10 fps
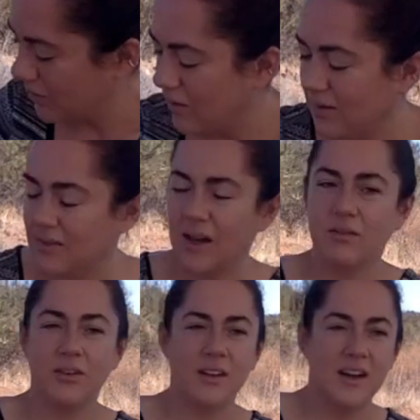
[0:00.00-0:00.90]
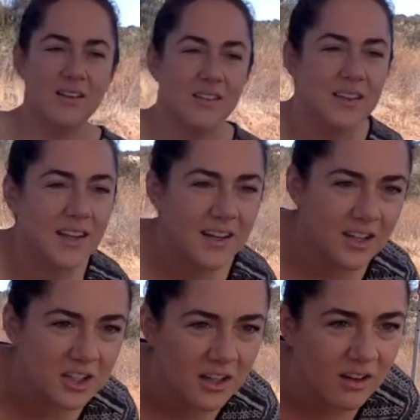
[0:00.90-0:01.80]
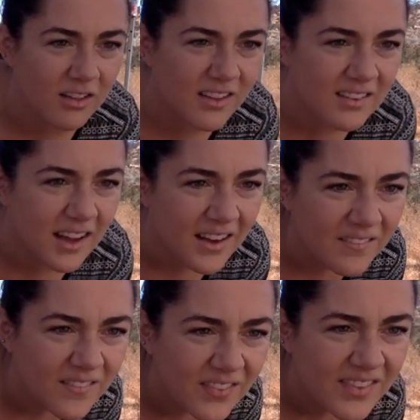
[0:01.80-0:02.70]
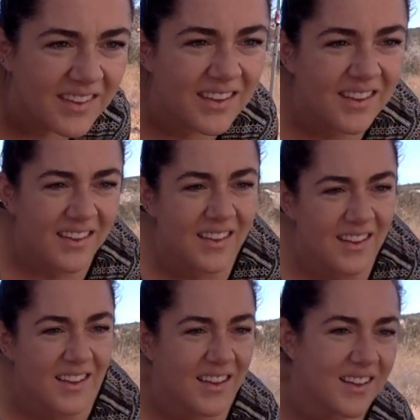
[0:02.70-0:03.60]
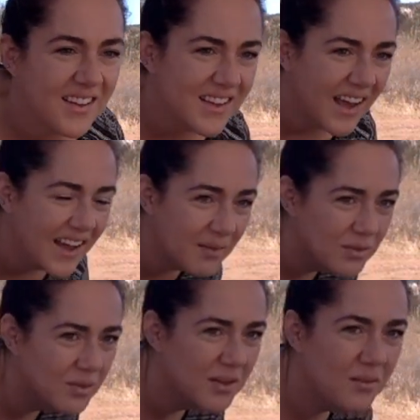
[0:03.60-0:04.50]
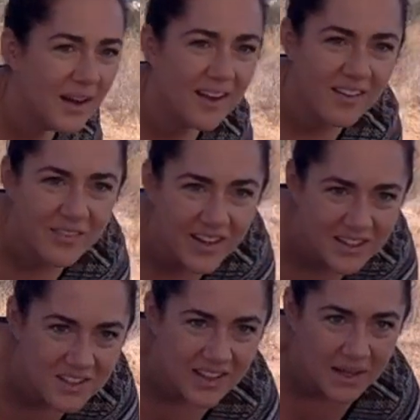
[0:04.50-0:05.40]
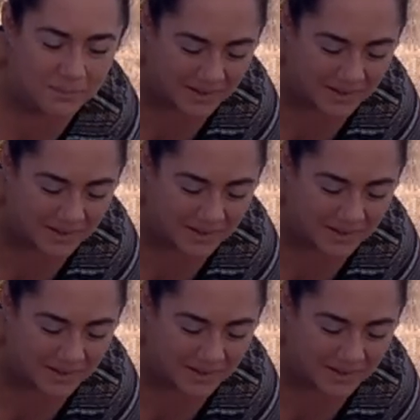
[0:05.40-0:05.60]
the side for now. Let that cushion go to the side. Yay, I'm doing well. I'm glad you like my